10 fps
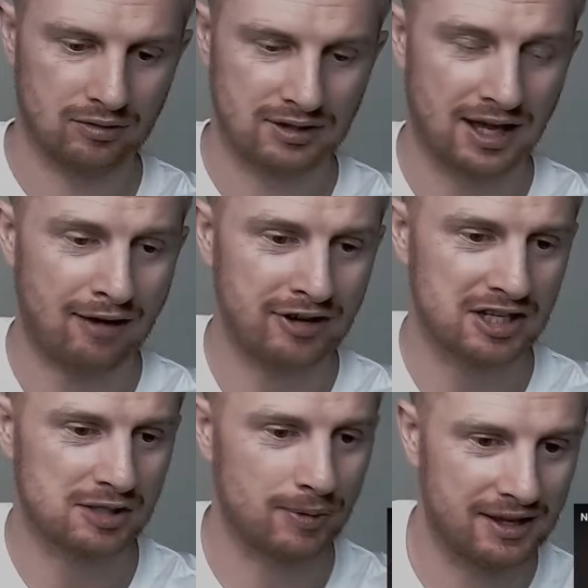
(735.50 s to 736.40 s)
to have it
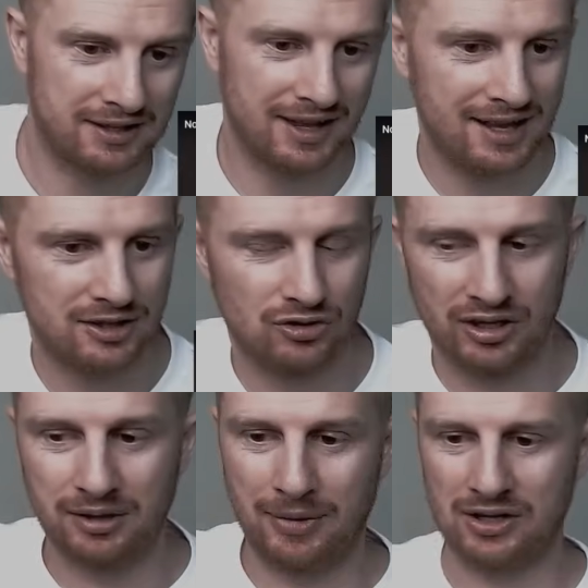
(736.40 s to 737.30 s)
explained like that, it
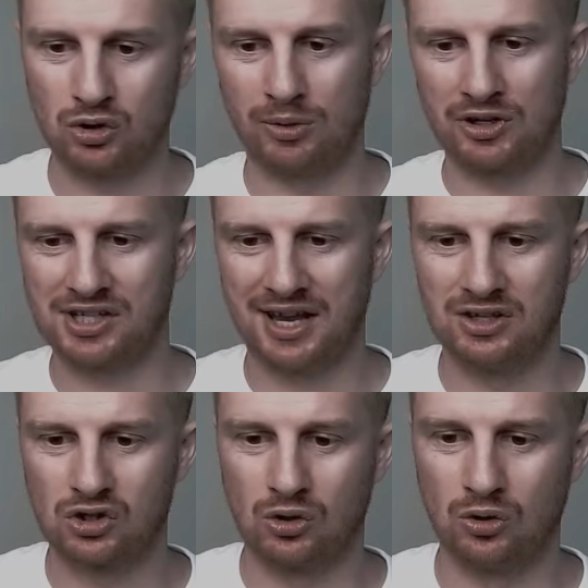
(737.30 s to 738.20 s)
really makes so much
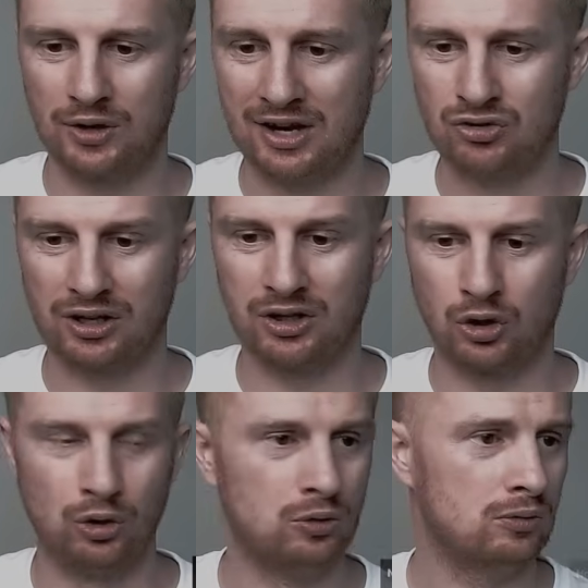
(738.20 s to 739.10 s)
sense. So that's really
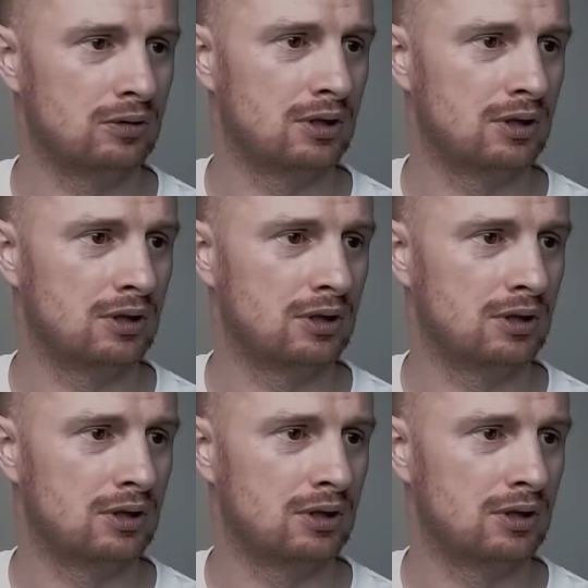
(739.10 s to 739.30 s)
cool.